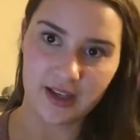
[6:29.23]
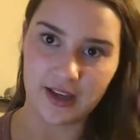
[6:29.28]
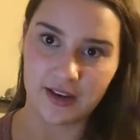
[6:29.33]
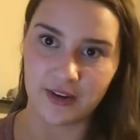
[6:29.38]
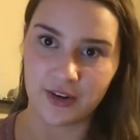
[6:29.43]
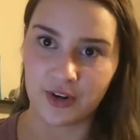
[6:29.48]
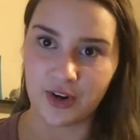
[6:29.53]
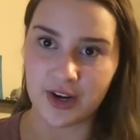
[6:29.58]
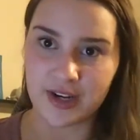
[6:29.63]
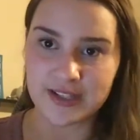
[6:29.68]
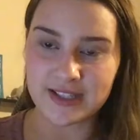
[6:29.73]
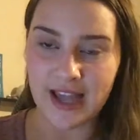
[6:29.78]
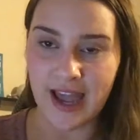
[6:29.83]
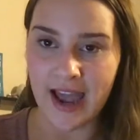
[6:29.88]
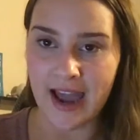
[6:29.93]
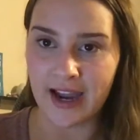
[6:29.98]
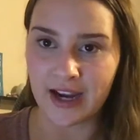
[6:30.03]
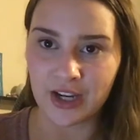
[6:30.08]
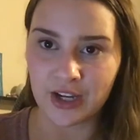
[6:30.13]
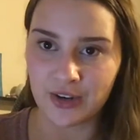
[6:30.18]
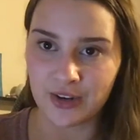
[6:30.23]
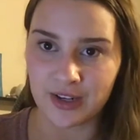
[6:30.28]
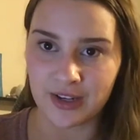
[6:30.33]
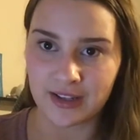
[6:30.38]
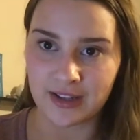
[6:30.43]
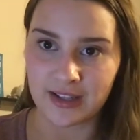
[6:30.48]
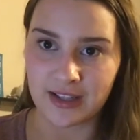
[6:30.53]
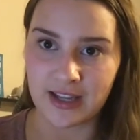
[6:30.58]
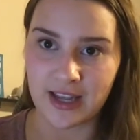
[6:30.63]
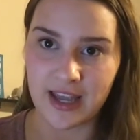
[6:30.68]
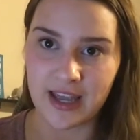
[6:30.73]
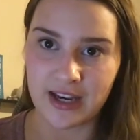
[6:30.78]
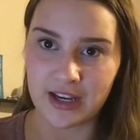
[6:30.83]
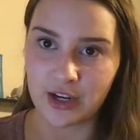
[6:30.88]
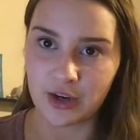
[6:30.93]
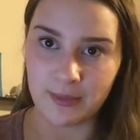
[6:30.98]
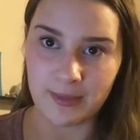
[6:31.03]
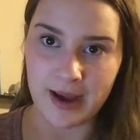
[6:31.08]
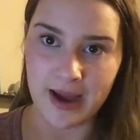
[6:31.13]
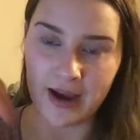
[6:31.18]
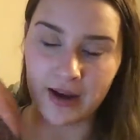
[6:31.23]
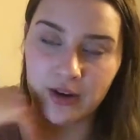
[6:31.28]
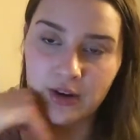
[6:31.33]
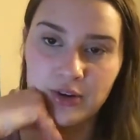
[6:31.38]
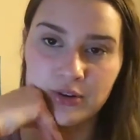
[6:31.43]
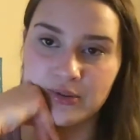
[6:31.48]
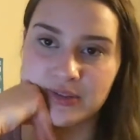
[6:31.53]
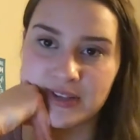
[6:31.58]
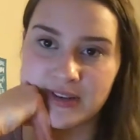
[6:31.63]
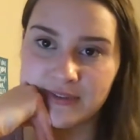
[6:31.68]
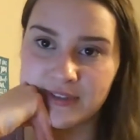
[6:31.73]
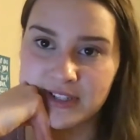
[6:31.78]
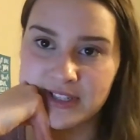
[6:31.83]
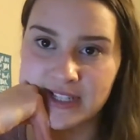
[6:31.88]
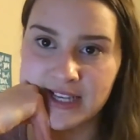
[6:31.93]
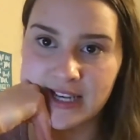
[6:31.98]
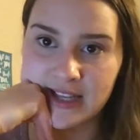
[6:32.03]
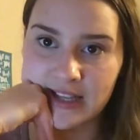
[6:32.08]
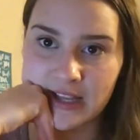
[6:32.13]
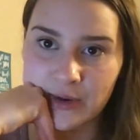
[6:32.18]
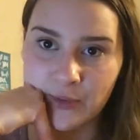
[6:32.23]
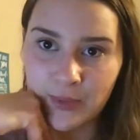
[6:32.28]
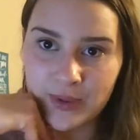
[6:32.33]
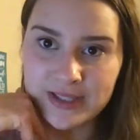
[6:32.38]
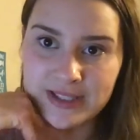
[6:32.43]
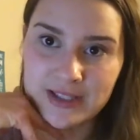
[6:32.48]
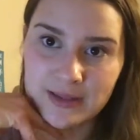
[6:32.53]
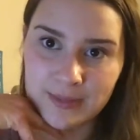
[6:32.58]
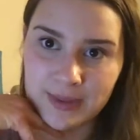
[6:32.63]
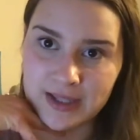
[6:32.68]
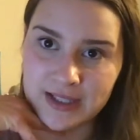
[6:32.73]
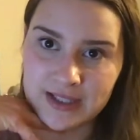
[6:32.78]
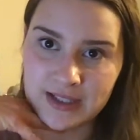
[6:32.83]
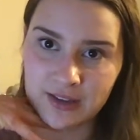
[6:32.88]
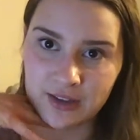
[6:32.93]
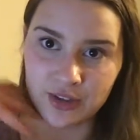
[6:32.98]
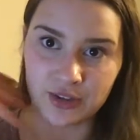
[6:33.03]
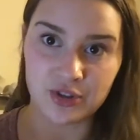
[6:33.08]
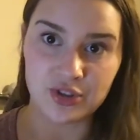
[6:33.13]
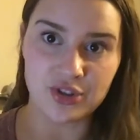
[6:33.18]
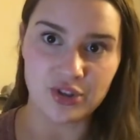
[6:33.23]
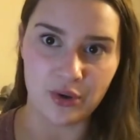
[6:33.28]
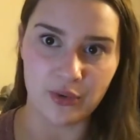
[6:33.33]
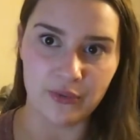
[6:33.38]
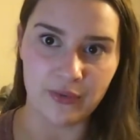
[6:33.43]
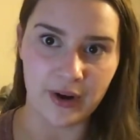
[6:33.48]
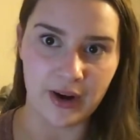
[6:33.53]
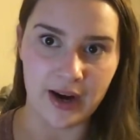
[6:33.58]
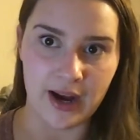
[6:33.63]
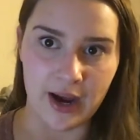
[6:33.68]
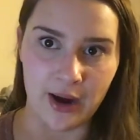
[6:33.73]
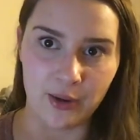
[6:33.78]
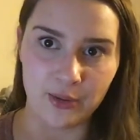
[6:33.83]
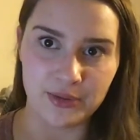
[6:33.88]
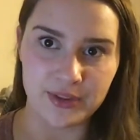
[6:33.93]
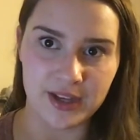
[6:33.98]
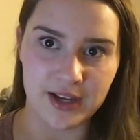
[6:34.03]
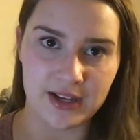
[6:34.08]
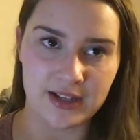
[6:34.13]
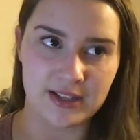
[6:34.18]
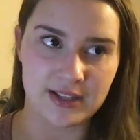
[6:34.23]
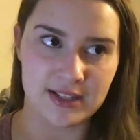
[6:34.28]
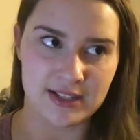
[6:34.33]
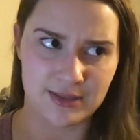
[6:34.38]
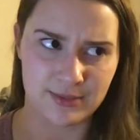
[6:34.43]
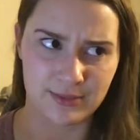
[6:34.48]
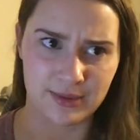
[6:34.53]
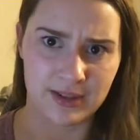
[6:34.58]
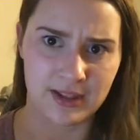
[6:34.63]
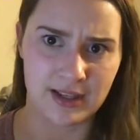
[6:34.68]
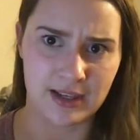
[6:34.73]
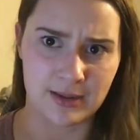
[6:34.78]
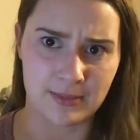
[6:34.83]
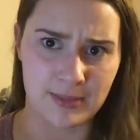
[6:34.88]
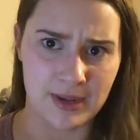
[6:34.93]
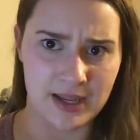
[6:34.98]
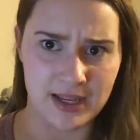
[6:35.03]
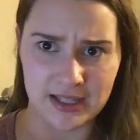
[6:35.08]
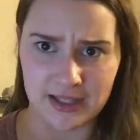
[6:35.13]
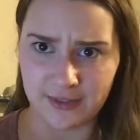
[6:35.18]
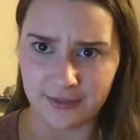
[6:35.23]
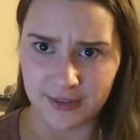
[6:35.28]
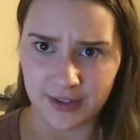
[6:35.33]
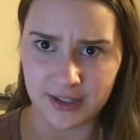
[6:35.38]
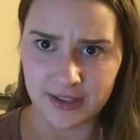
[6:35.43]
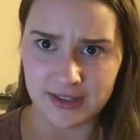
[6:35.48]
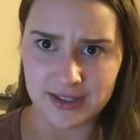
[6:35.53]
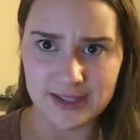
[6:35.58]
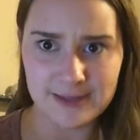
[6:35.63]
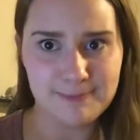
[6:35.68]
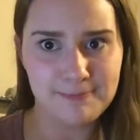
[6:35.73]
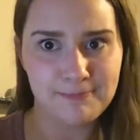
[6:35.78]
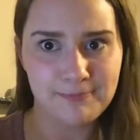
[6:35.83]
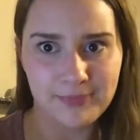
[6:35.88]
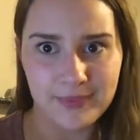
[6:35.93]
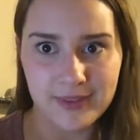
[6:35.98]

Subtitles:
you're not as accurately hitting your macros every day? Like, what's the big deal? You're so far out that does it really gonna make a difference?